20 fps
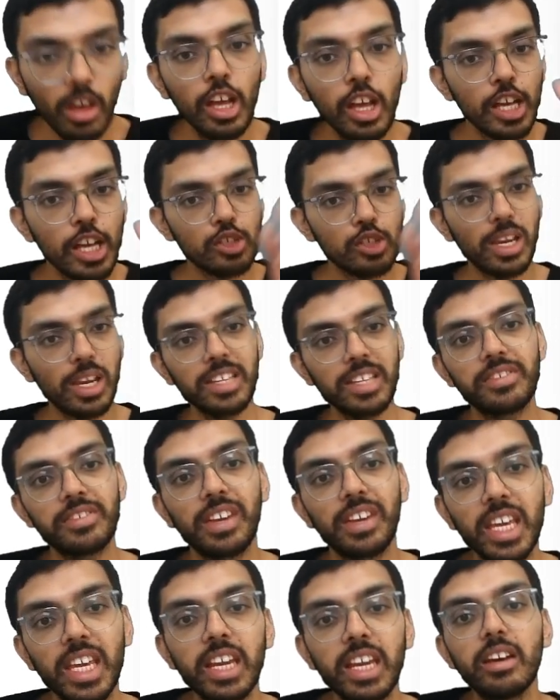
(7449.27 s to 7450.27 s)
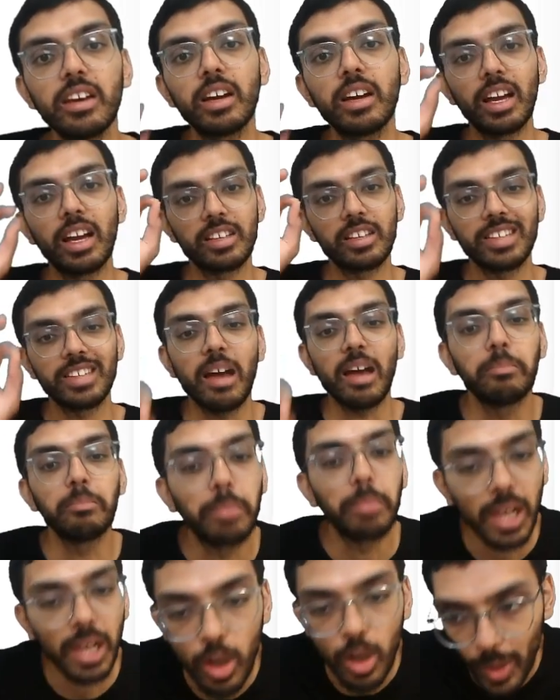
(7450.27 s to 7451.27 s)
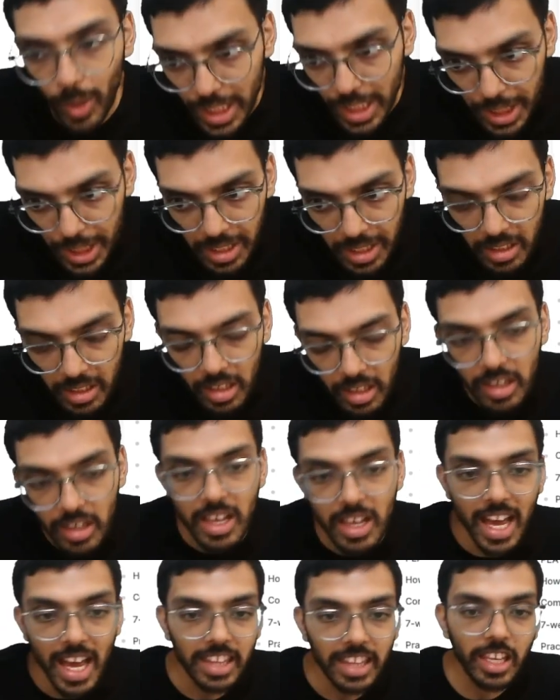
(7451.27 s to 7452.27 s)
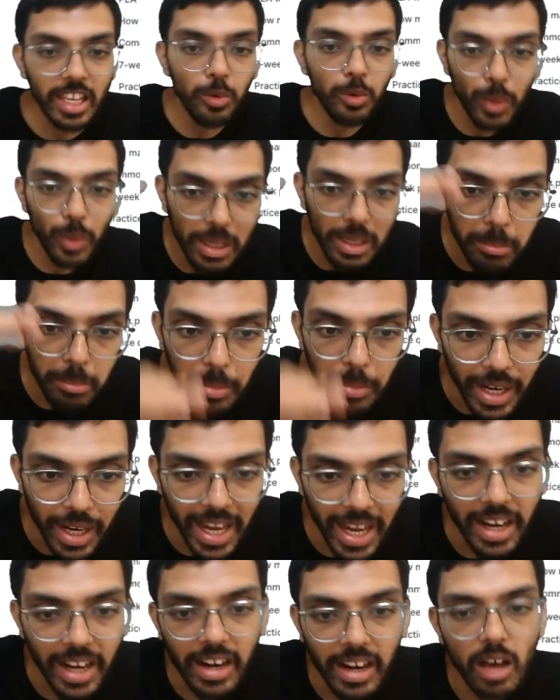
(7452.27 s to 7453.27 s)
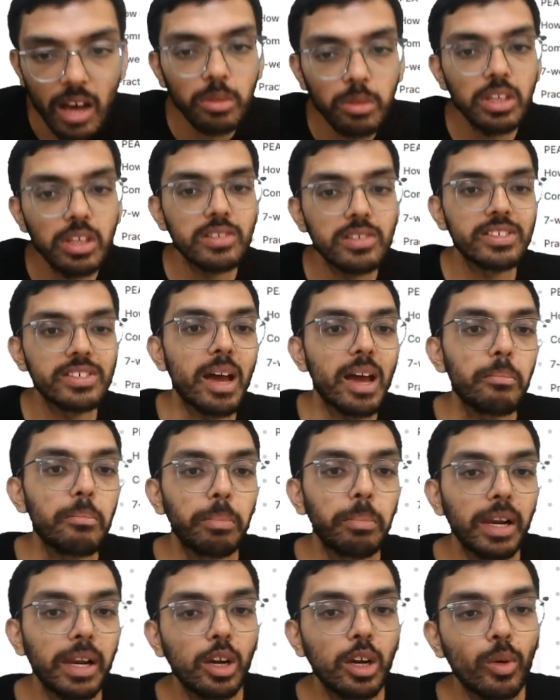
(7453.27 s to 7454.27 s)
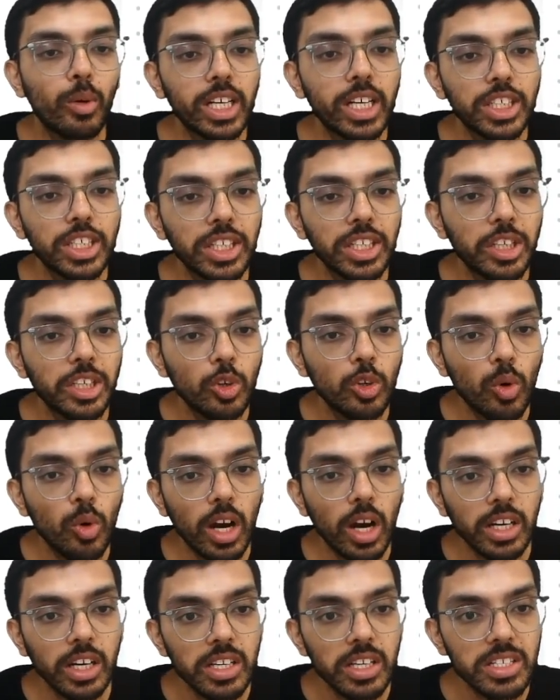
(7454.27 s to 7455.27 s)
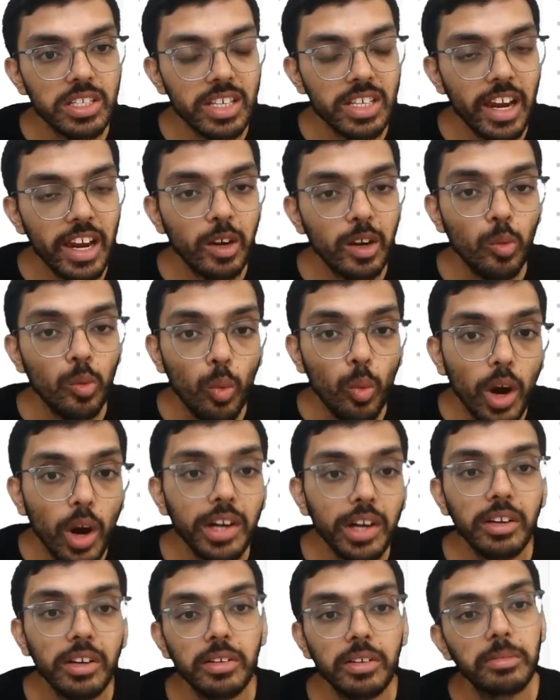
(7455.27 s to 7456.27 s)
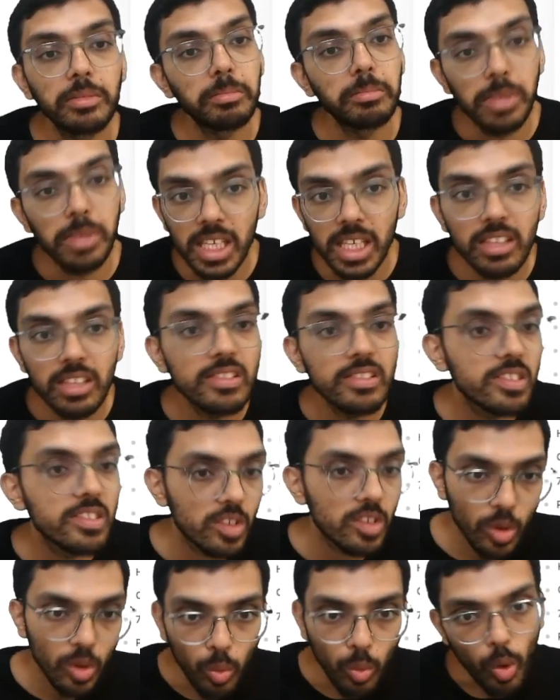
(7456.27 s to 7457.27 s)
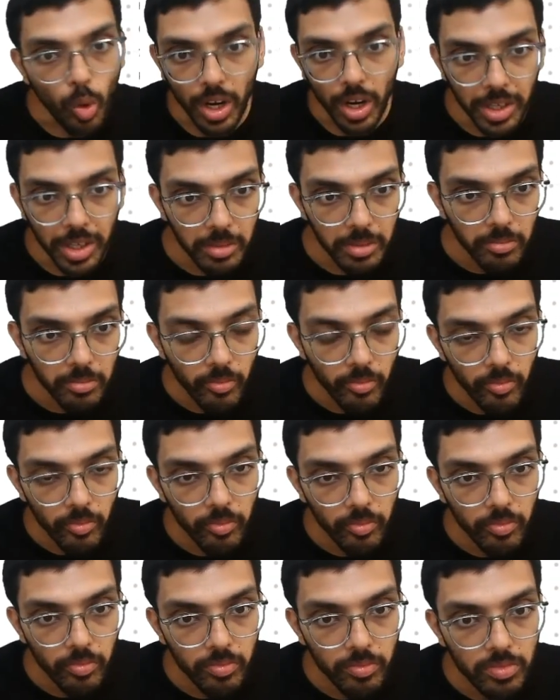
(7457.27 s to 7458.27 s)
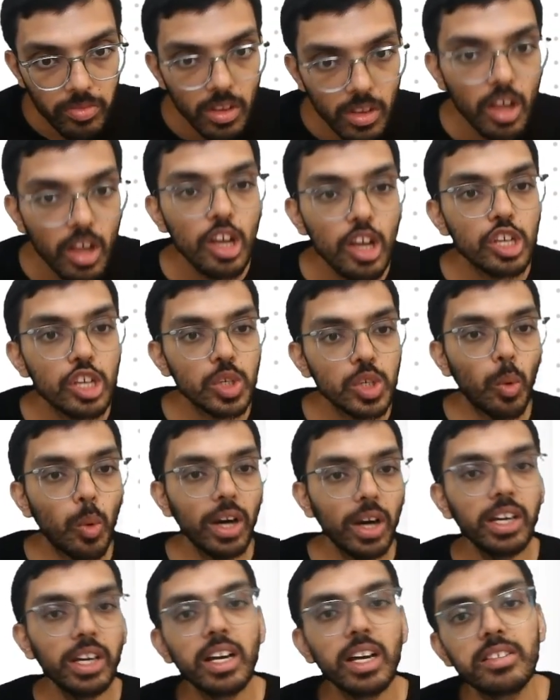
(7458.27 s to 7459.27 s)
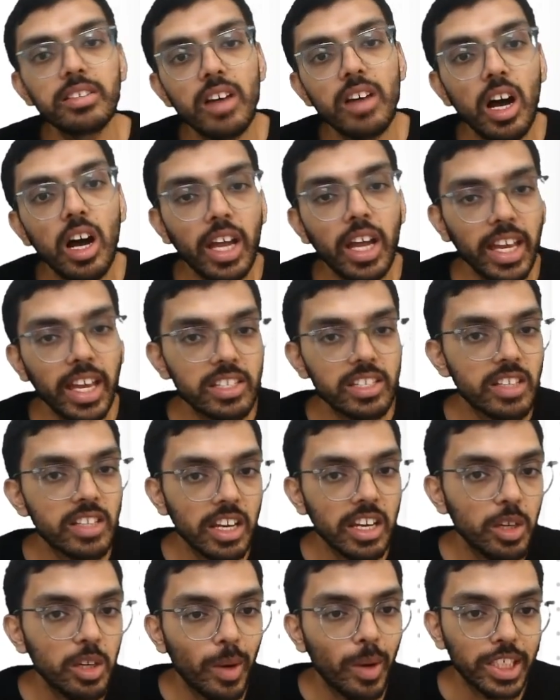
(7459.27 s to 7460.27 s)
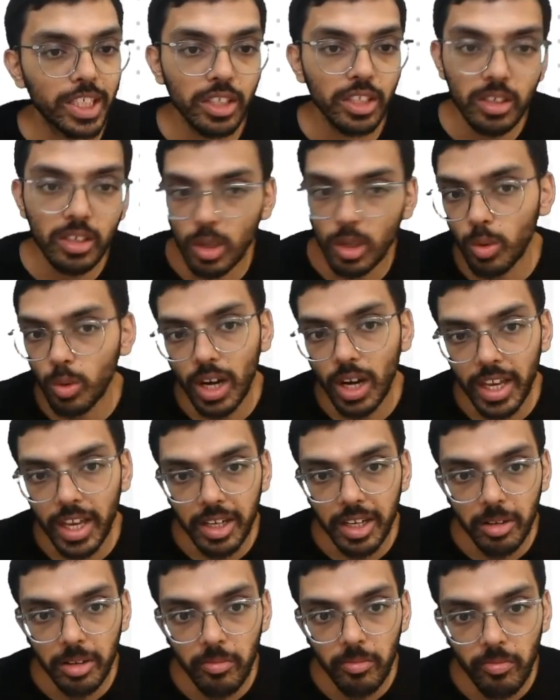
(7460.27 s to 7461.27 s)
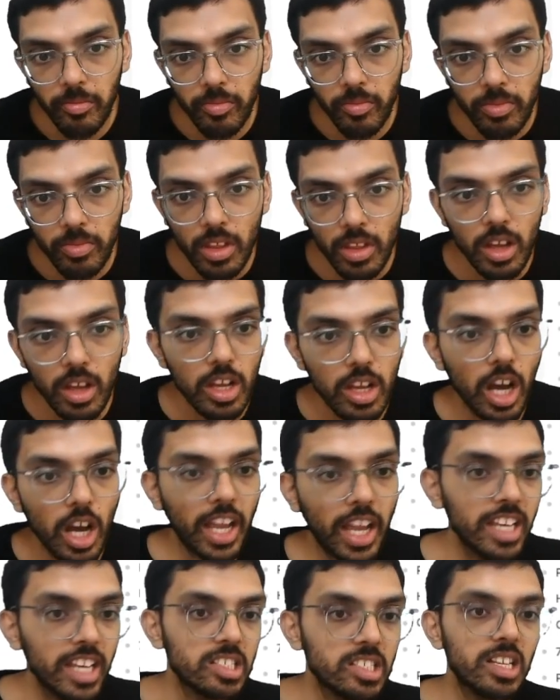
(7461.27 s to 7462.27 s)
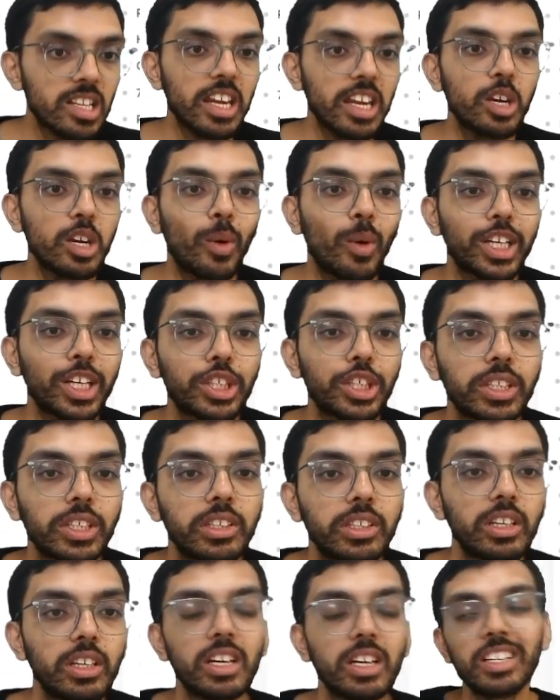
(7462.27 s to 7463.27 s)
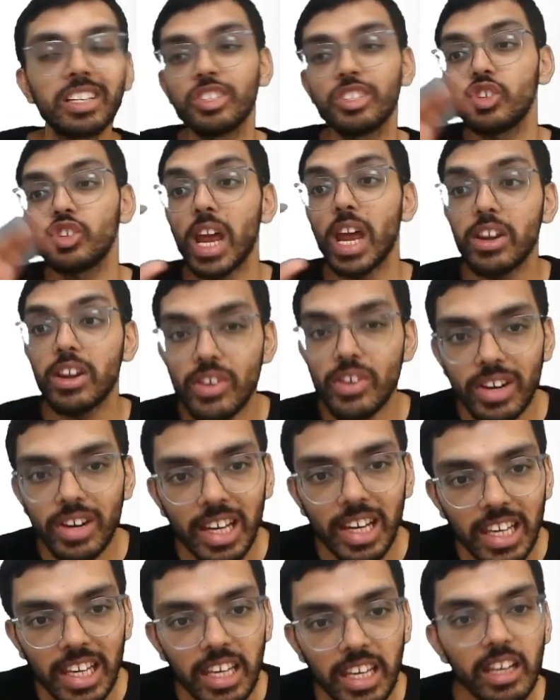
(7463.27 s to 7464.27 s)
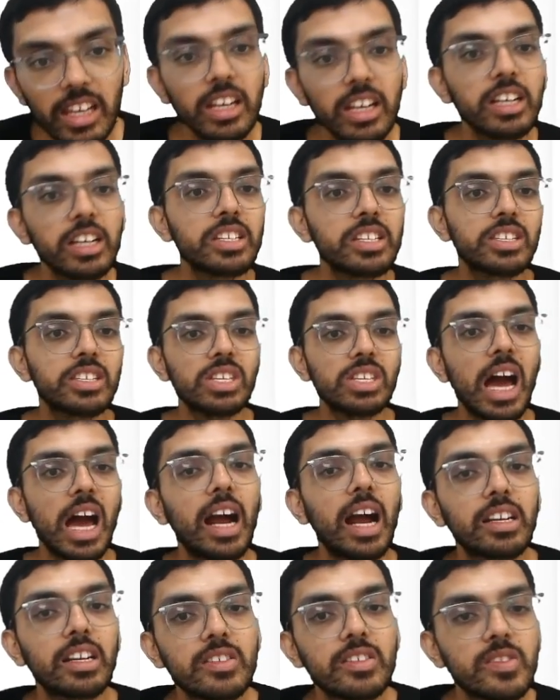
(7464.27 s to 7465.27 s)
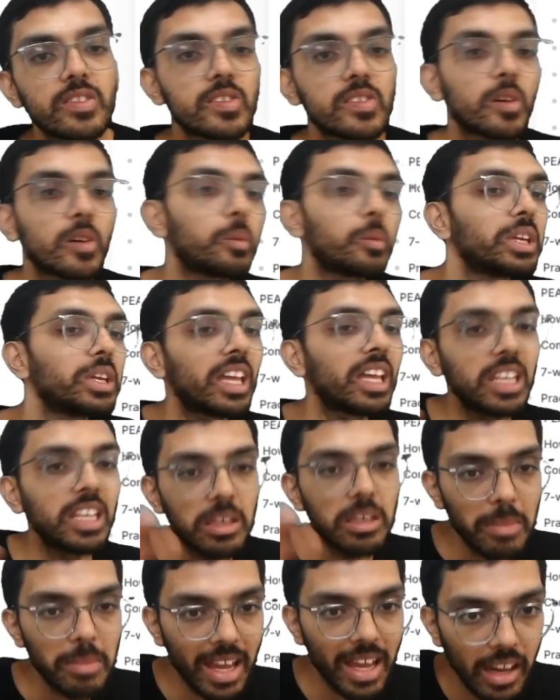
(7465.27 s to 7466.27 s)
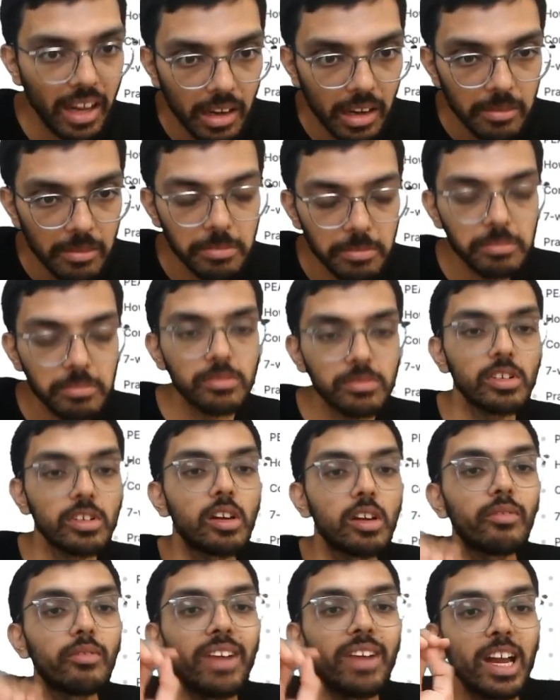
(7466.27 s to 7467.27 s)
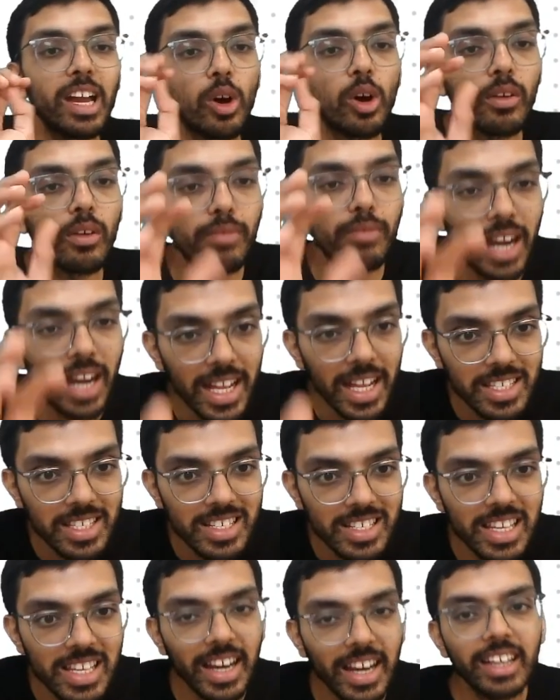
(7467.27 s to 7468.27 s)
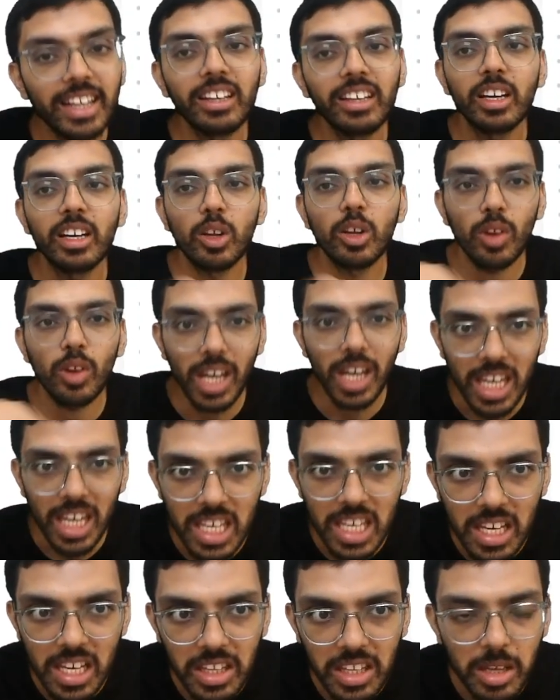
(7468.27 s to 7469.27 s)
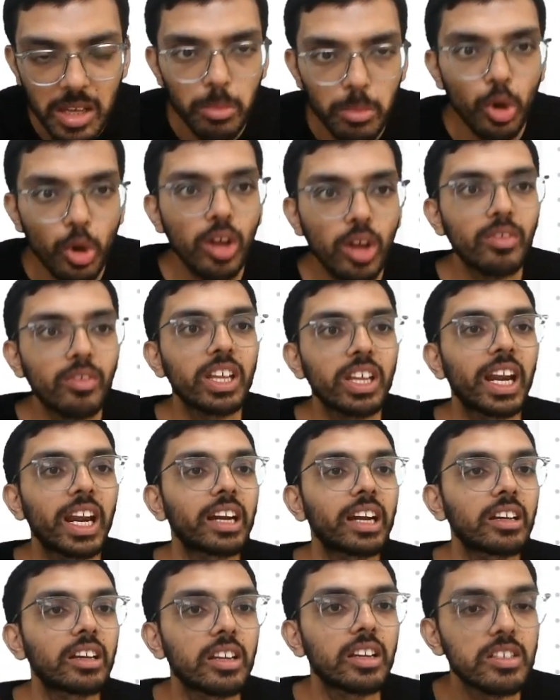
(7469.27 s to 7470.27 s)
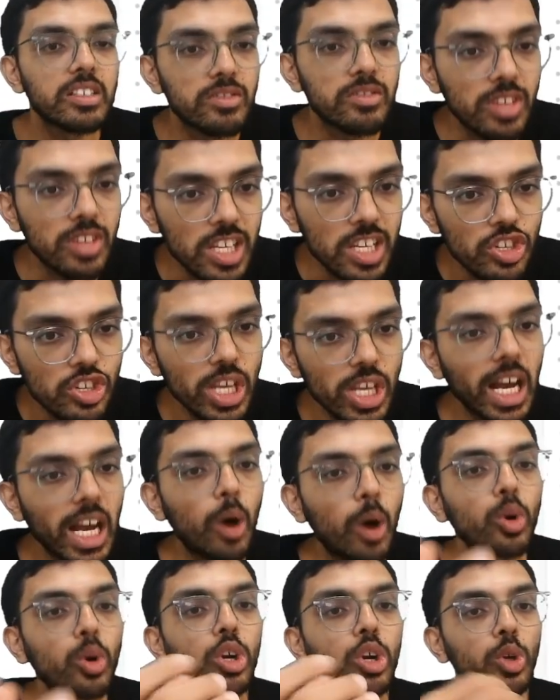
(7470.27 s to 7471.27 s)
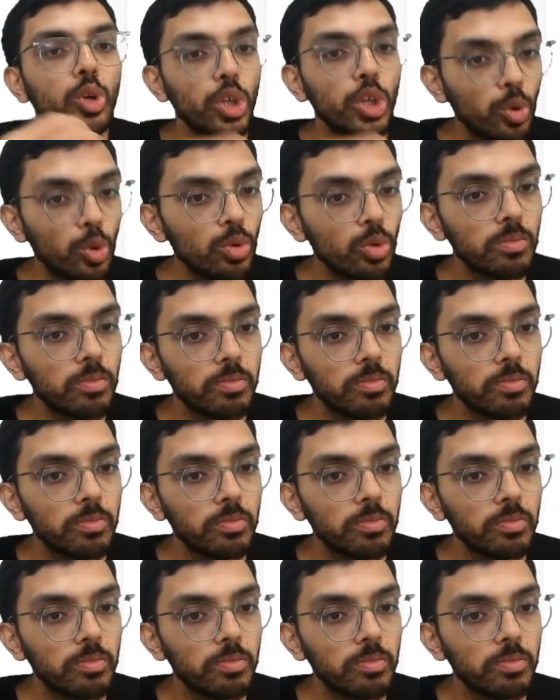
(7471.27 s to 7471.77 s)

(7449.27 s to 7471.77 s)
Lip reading: So let's read a sample question and then we'll break down this sample question to understand what means what. So what does a case study question look like? A case study question generally starts with an email where your finance director or any other board of director is reaching out to you